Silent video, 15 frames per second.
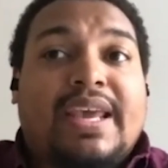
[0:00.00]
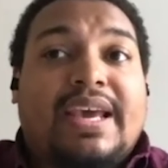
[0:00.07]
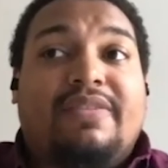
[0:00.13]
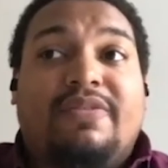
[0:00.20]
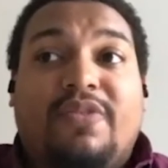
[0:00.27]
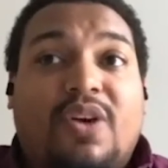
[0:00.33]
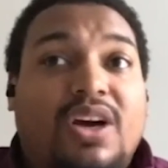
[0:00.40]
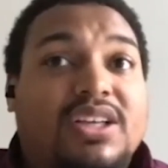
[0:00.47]

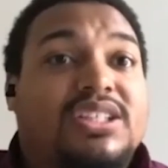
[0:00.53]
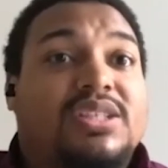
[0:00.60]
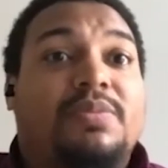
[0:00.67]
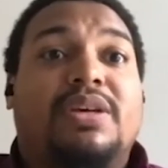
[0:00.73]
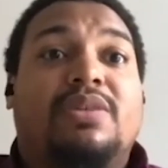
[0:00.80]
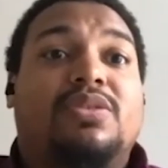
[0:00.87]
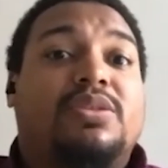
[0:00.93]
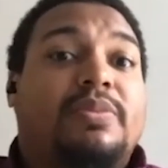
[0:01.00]
And for us to
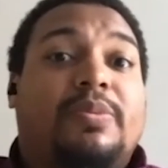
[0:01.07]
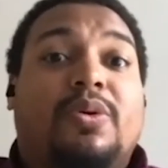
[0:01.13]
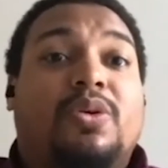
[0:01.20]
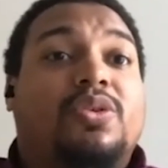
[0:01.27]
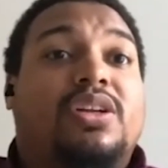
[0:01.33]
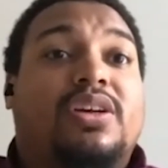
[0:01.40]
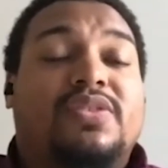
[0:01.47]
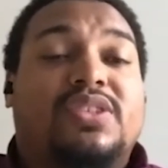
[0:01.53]
be able to be
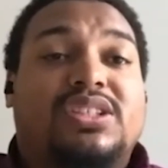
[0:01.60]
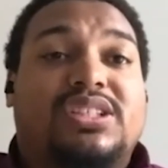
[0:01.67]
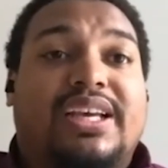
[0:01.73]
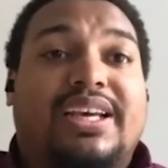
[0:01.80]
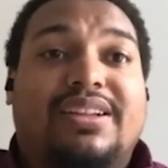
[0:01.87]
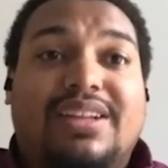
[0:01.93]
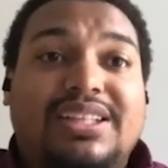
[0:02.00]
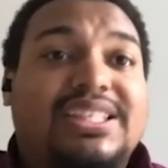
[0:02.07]
bold enough to
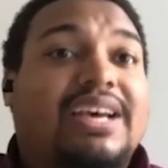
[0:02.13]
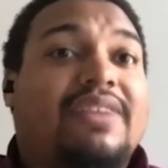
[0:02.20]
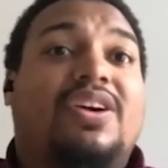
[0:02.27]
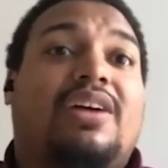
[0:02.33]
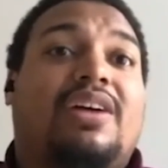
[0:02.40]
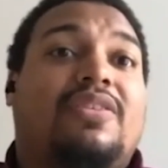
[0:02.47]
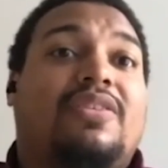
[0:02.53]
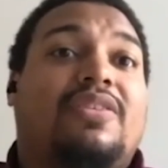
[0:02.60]
say, let's have a
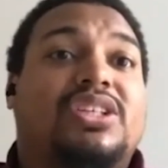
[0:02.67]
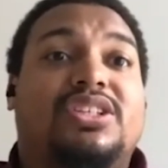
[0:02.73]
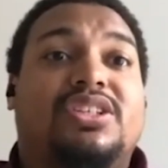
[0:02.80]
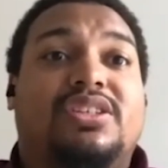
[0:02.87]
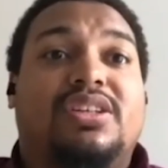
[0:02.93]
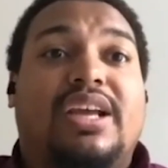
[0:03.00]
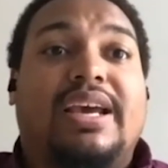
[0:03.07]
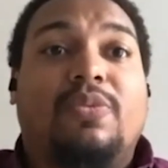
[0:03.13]

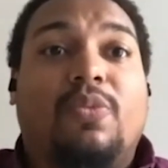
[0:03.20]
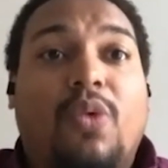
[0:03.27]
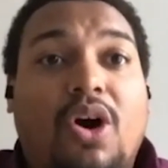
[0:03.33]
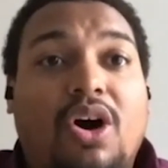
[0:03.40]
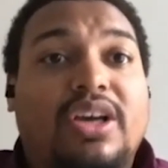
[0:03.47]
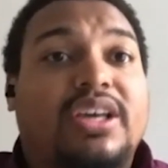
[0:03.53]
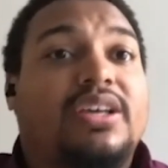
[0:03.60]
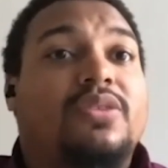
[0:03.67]
conversation and
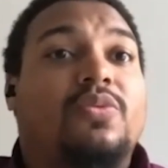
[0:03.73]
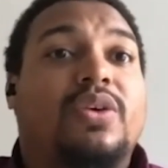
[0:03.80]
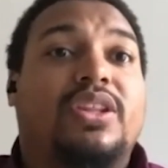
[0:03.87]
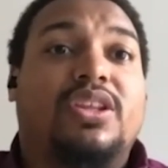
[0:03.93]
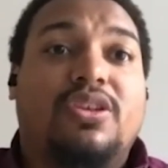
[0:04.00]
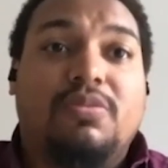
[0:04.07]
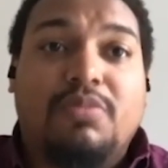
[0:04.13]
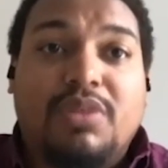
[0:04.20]
walk in
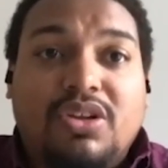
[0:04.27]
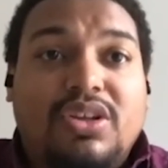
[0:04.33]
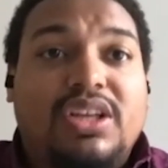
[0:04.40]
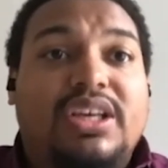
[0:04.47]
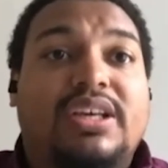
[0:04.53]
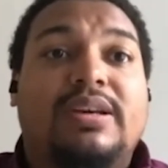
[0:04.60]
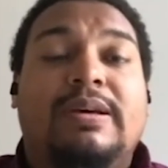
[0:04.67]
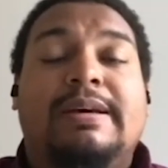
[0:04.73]
with
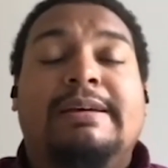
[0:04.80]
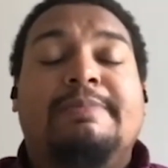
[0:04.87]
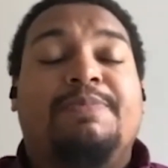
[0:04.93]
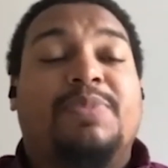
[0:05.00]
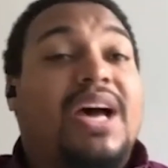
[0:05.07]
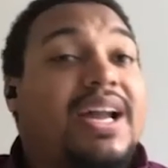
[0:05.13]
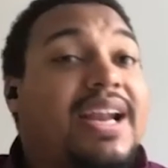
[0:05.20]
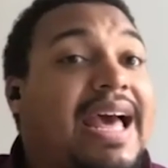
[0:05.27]
humility,
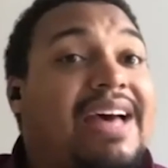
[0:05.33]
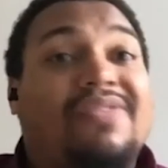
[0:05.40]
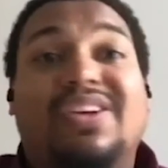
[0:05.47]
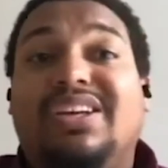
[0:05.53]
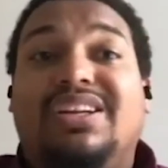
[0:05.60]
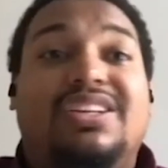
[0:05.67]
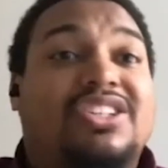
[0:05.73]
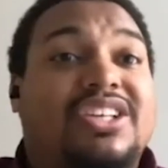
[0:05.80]
not
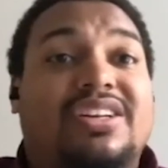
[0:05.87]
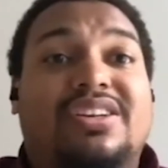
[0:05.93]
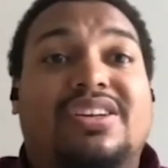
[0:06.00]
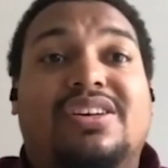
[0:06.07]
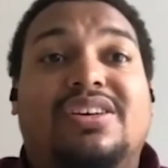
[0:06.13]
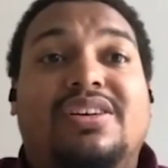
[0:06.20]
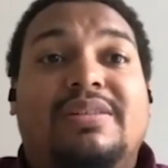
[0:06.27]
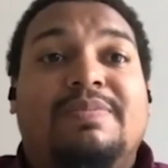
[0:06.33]
having an
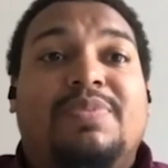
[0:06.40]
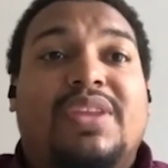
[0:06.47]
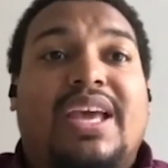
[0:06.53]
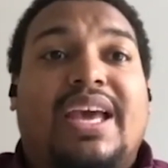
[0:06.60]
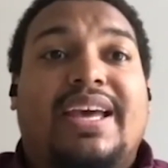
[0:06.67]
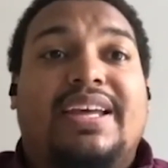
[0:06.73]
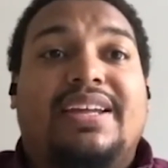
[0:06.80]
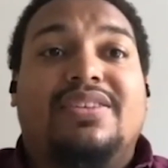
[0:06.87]
agenda,
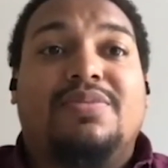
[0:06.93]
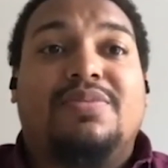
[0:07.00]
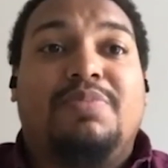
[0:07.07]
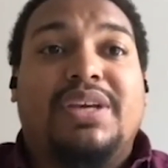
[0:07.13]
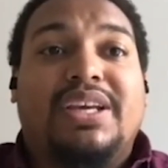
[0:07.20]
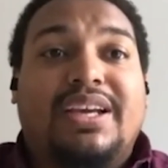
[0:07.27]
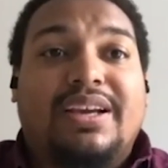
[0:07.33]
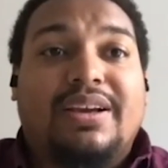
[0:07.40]
and
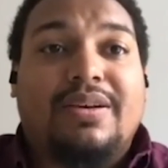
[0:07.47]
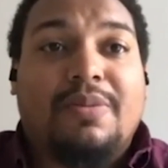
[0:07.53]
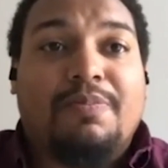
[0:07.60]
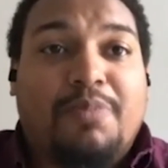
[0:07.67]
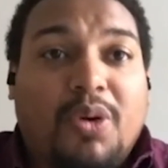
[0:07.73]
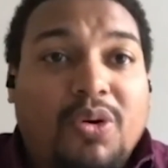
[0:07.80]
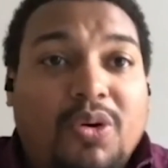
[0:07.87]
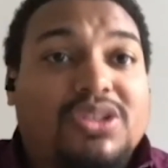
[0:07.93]
being
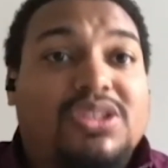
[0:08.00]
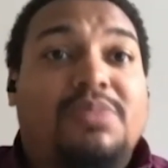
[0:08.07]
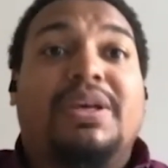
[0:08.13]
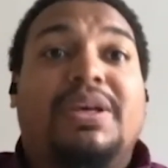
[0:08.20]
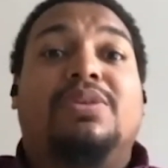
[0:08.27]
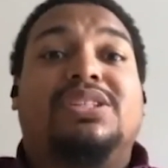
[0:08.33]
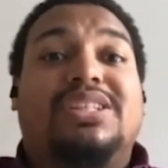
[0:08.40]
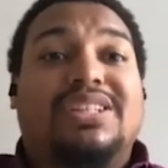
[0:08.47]
bold to be
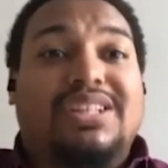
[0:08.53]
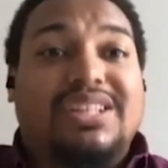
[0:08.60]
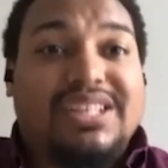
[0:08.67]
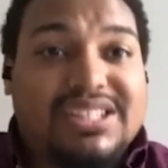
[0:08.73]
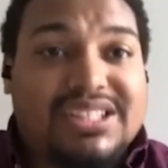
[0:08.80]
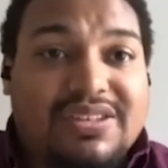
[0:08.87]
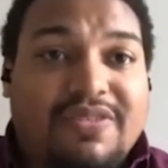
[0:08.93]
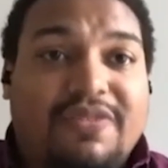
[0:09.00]
able to
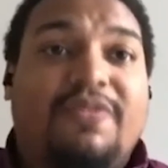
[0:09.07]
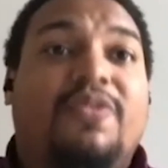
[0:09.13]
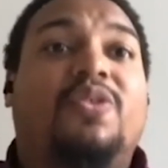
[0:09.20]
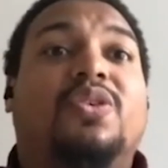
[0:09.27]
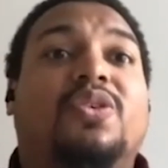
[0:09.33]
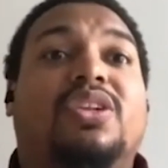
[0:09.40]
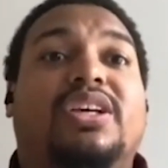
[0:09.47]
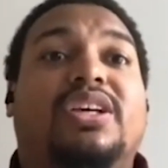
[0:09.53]
listen
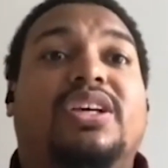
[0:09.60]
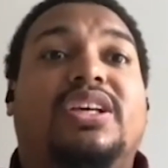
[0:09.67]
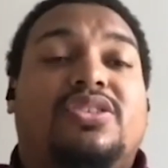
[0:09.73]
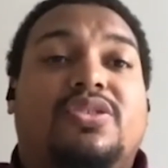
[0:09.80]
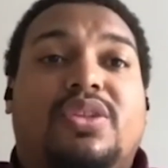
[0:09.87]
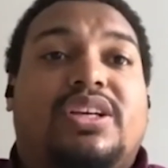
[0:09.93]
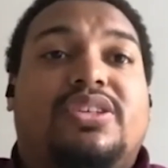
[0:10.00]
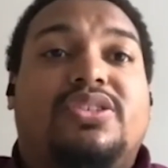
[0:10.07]
fully
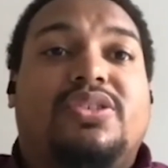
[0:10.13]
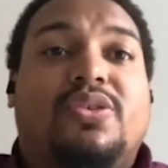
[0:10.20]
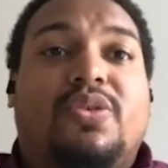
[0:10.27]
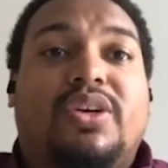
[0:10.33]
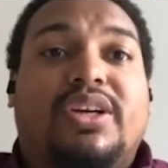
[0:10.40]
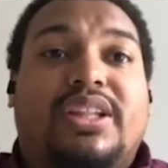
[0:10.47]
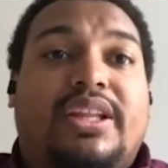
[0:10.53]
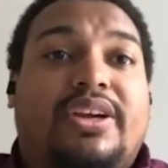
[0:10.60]
to their
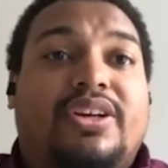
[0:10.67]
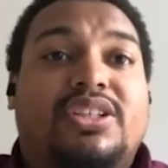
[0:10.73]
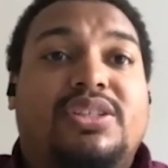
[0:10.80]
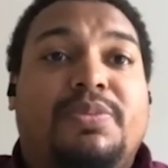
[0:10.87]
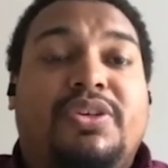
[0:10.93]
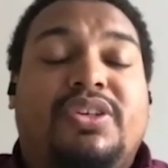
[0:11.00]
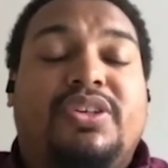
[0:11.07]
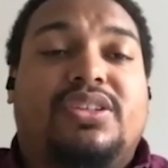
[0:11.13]
story and their
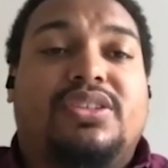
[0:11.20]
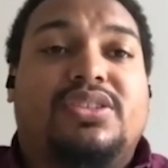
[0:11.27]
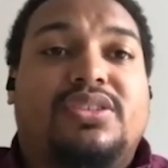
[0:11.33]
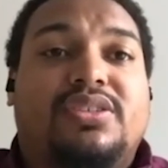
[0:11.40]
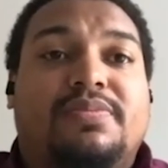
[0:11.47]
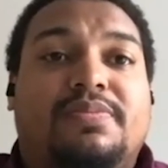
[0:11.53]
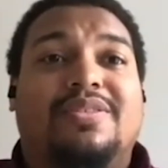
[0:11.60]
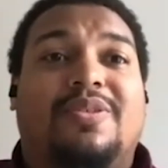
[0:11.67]

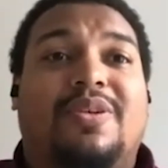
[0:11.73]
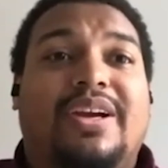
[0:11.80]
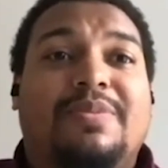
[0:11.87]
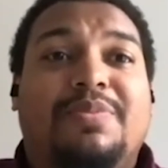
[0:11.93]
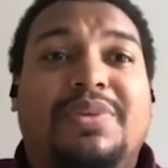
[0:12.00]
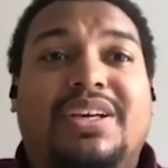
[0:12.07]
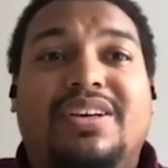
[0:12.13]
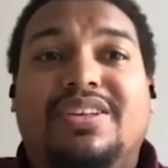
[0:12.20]
experience,
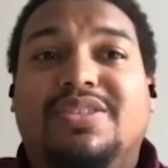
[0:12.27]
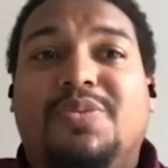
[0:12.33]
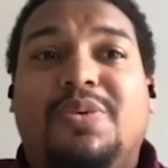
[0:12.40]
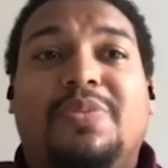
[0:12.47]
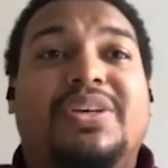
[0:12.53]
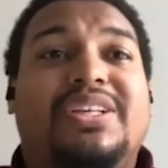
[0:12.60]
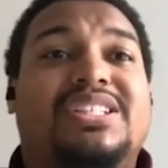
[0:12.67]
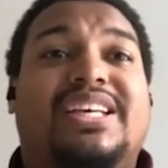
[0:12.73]
right? Because
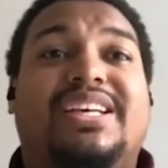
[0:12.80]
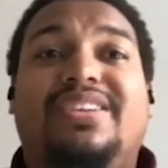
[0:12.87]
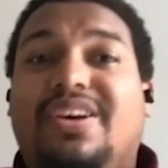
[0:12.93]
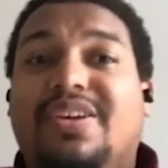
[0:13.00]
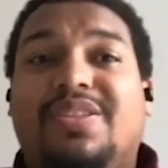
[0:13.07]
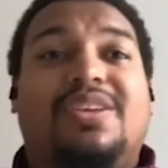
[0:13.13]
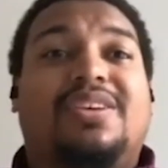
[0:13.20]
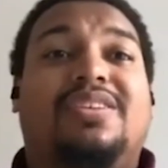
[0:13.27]
when we say
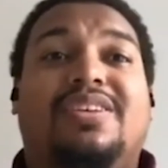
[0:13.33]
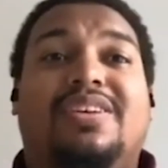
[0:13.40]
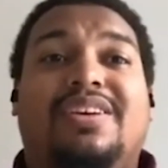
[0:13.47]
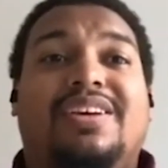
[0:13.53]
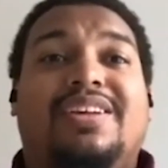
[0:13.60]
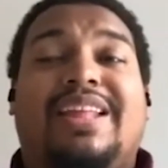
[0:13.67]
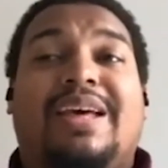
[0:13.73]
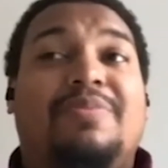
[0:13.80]
nothing,
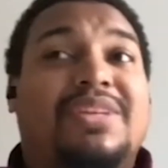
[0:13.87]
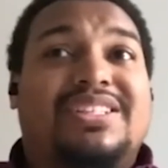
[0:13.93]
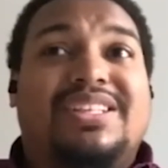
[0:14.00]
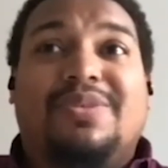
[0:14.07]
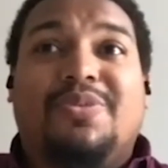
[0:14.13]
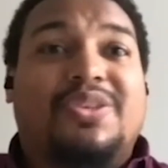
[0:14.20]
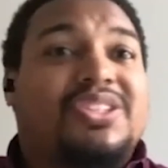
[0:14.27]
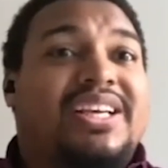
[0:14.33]
that means
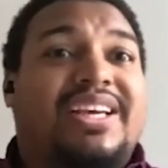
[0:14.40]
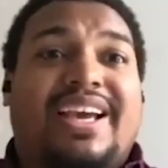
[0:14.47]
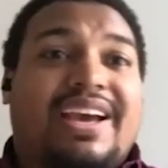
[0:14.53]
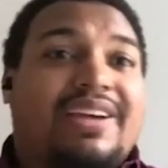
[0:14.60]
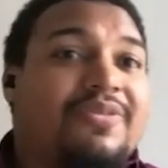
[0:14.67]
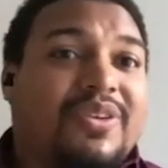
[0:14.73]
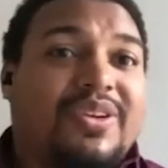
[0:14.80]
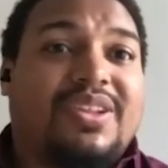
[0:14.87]
that we're saying
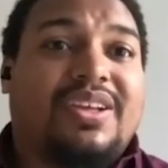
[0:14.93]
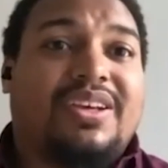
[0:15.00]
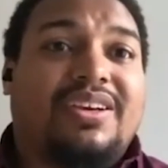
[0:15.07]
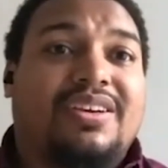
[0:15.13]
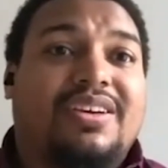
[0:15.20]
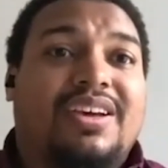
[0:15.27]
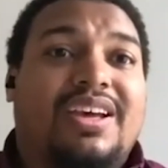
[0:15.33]
everything.